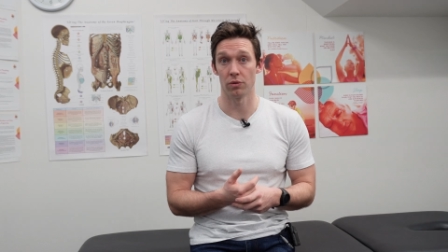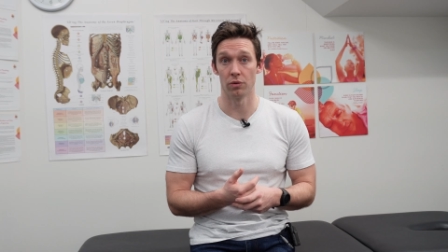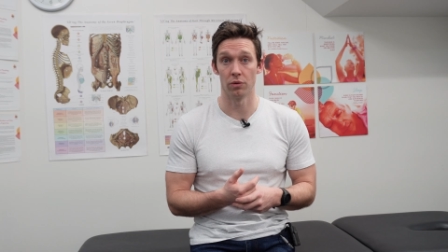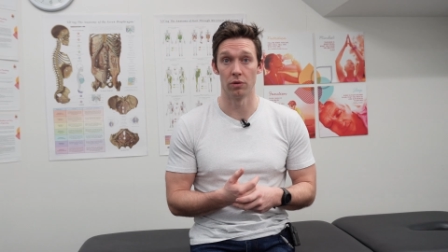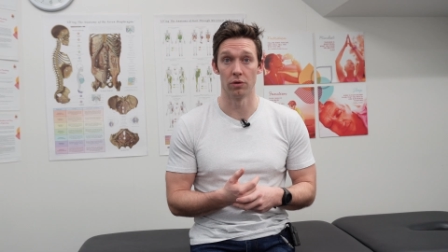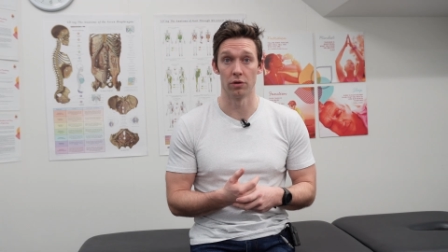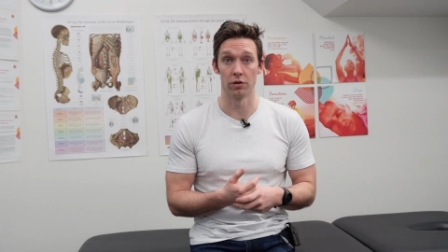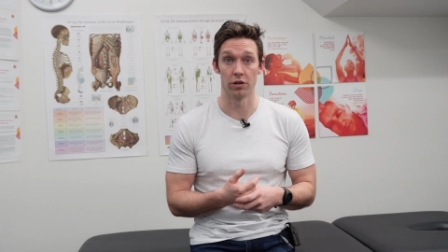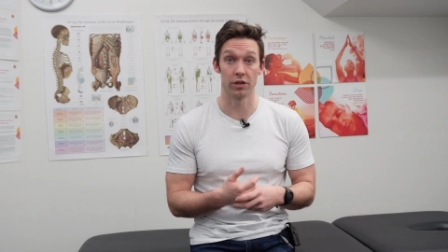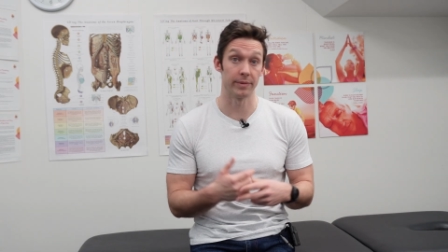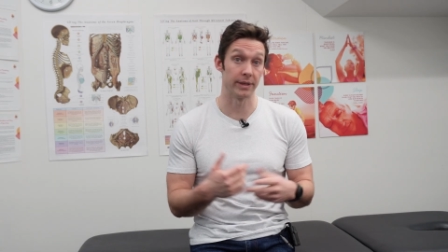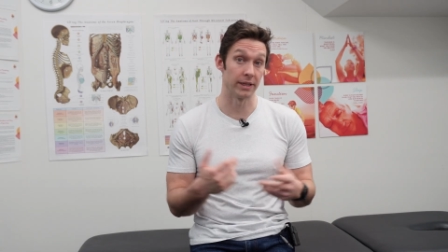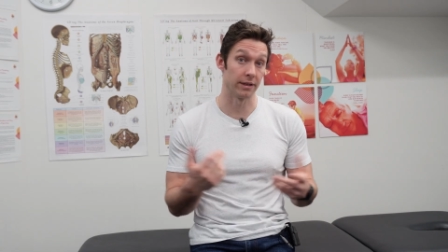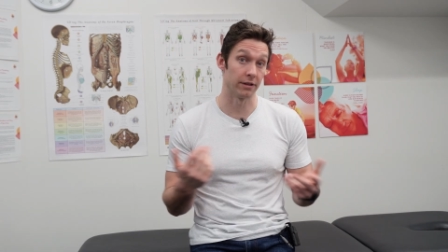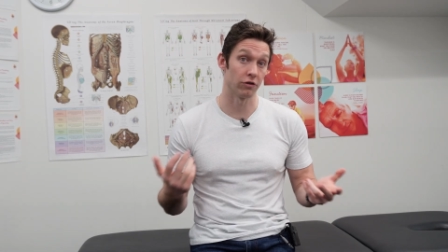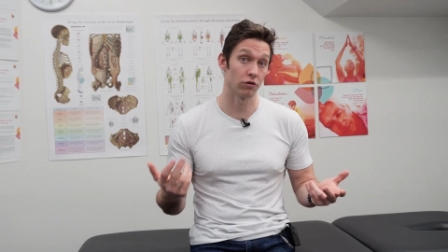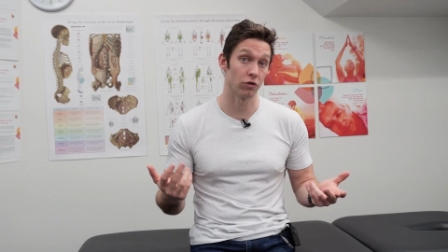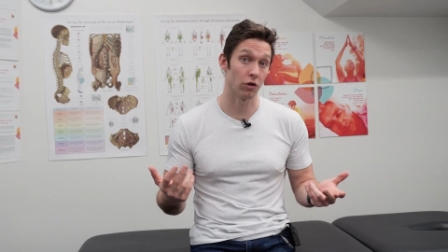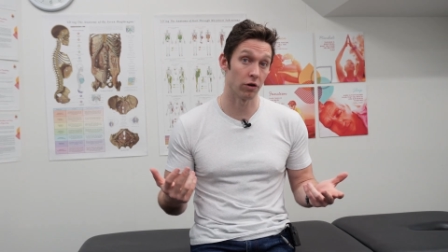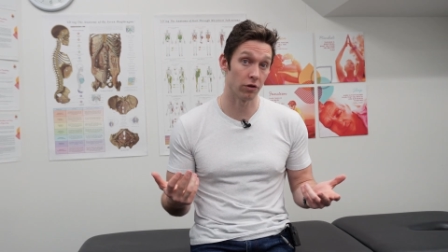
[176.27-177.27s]
or it could be
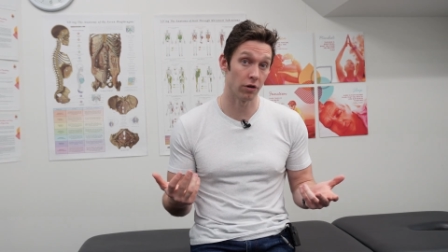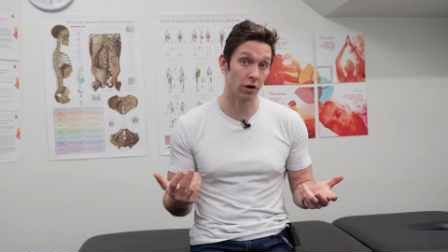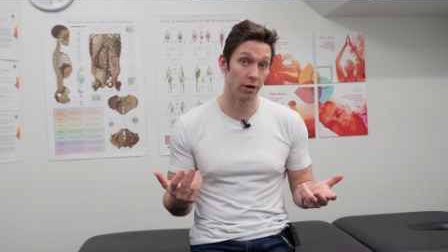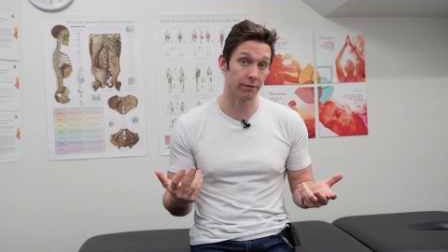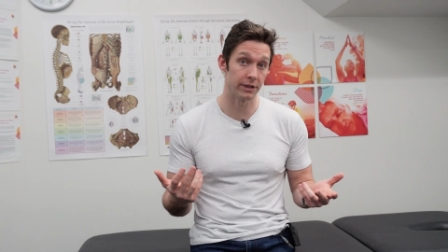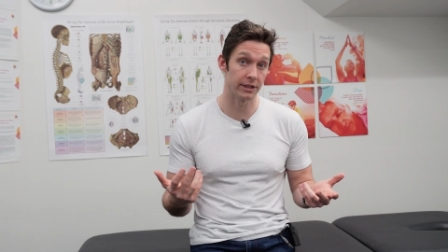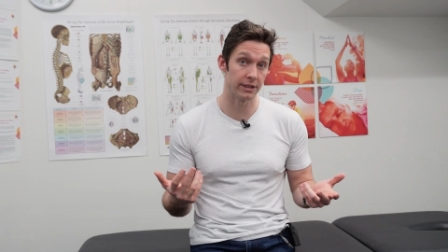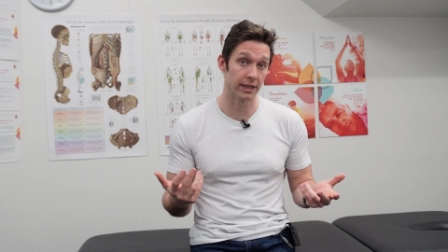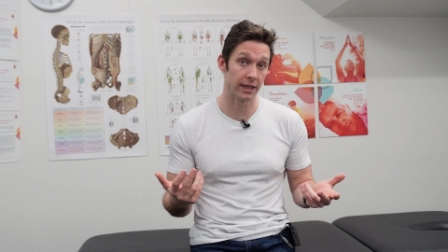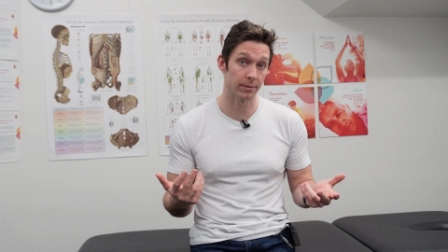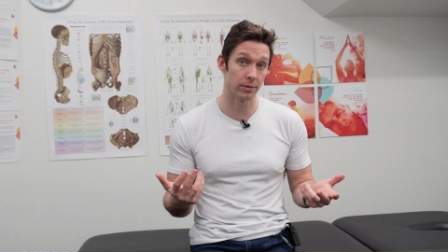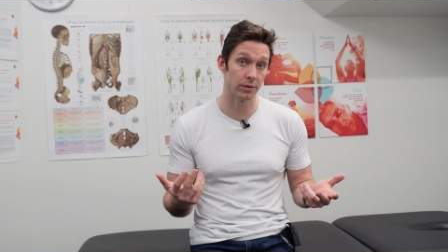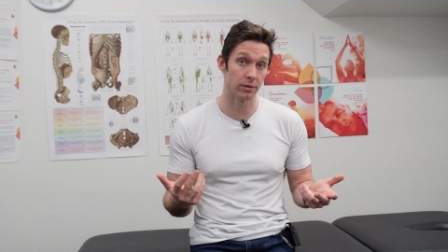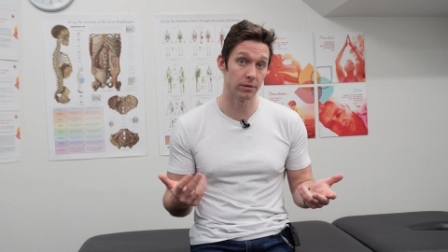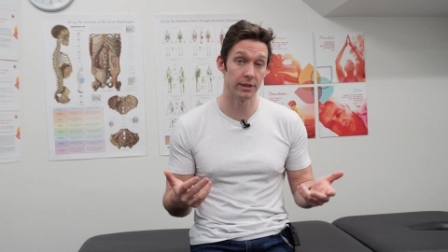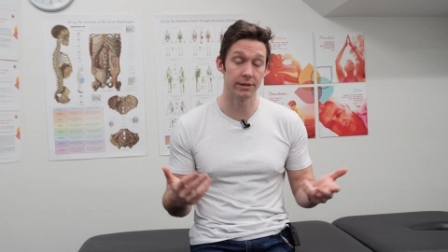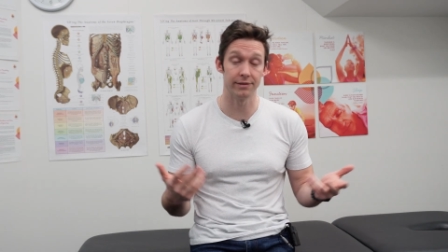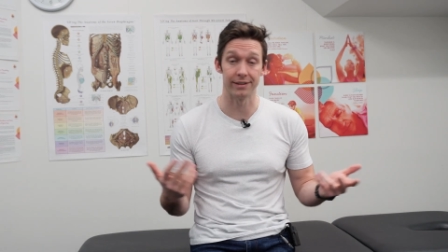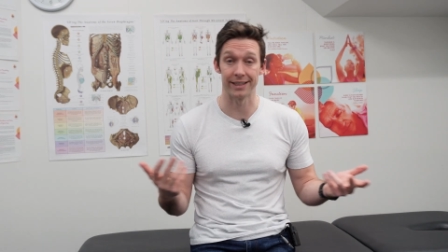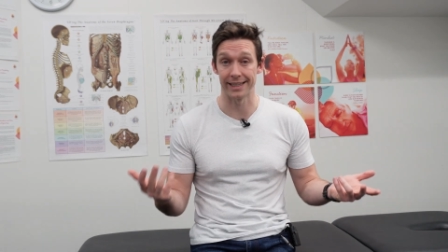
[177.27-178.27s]
a strong coffee
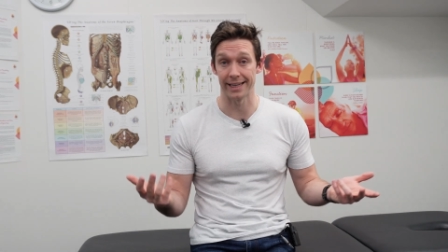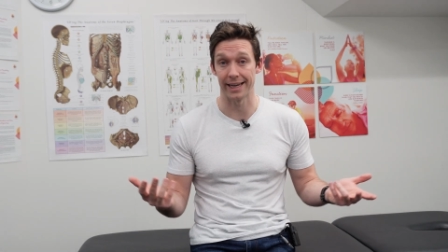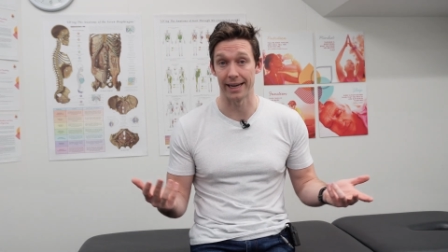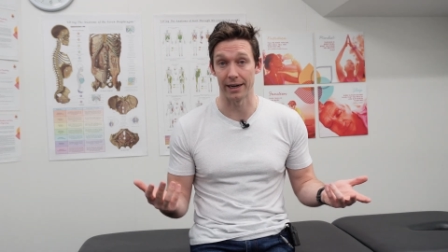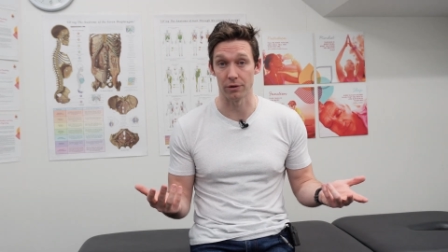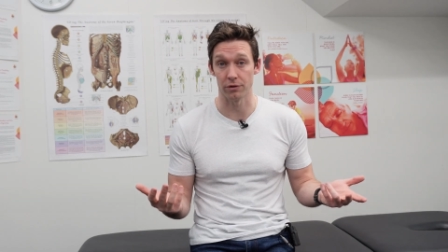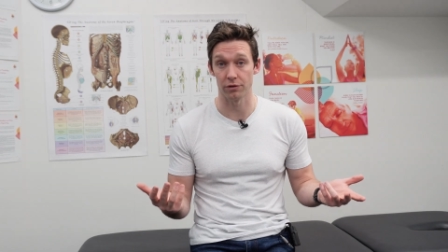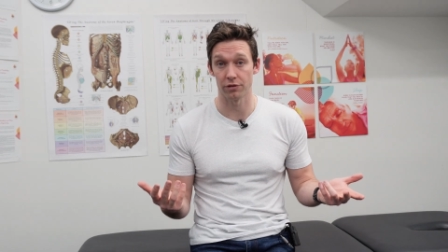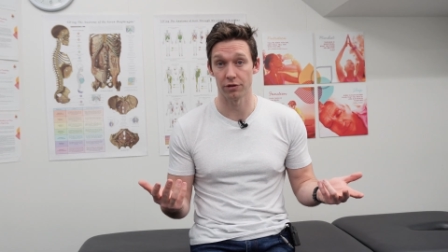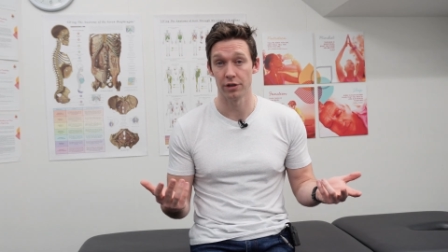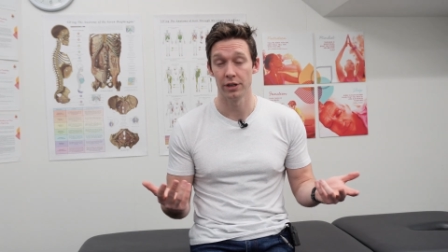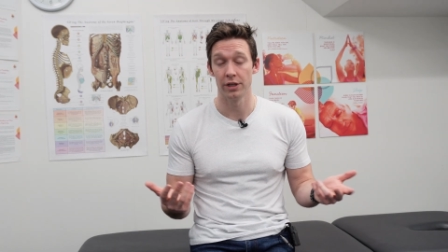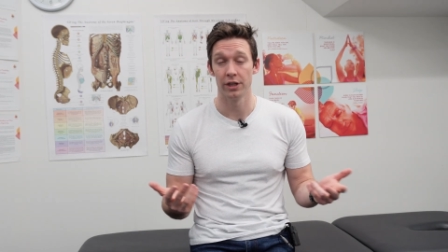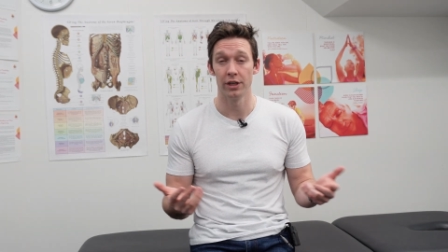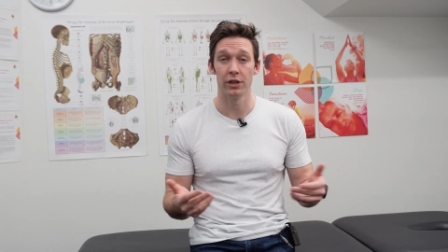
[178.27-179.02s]
table, even a couch.